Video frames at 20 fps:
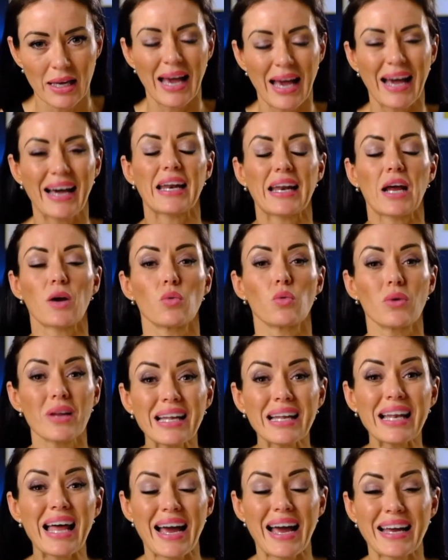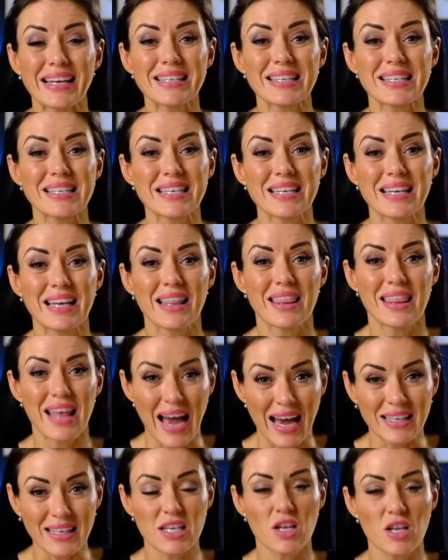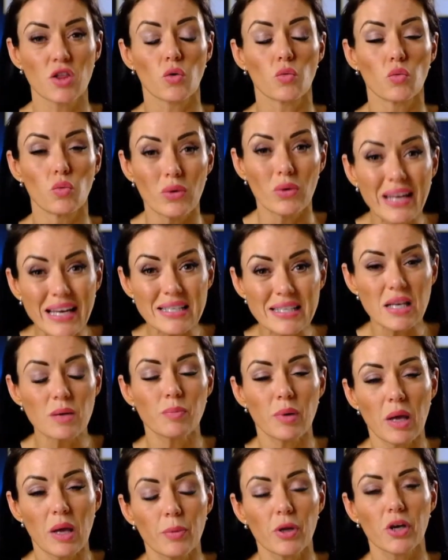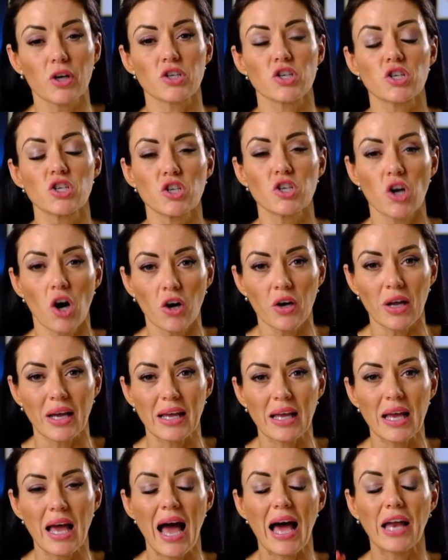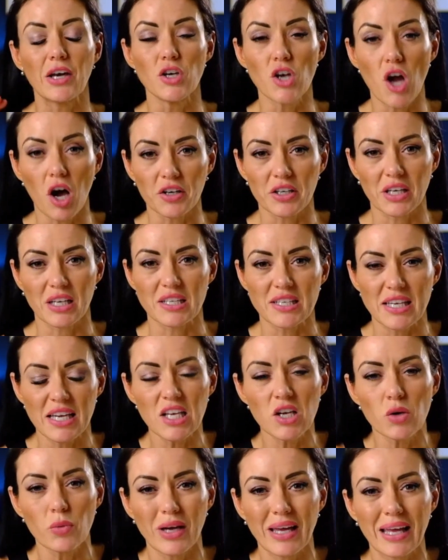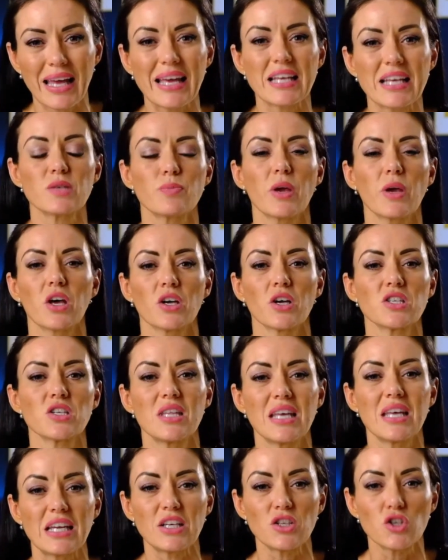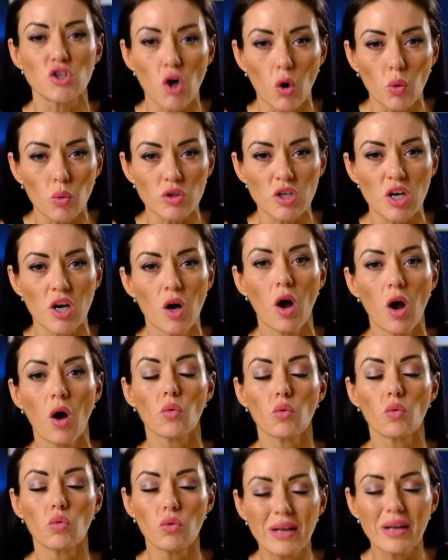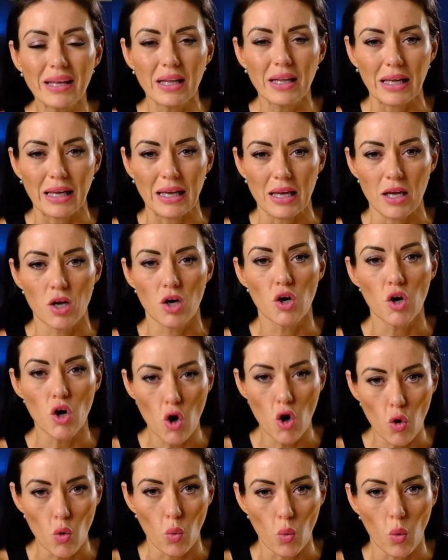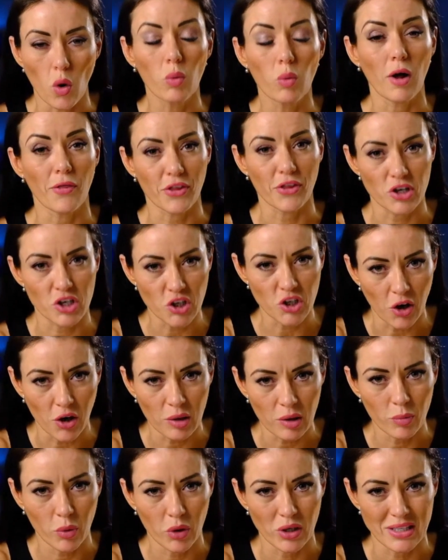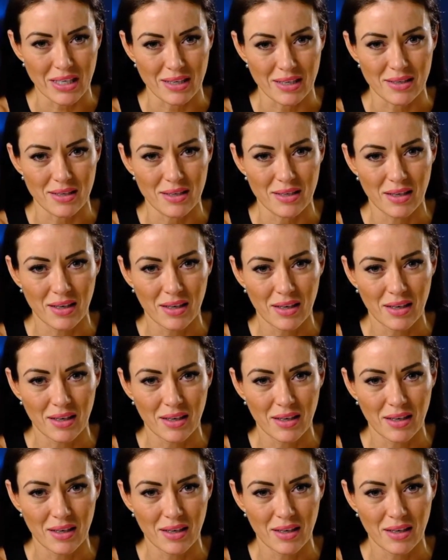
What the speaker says: And I realized that the reason people are starting and not continuing is because they don't really know what their starting point is.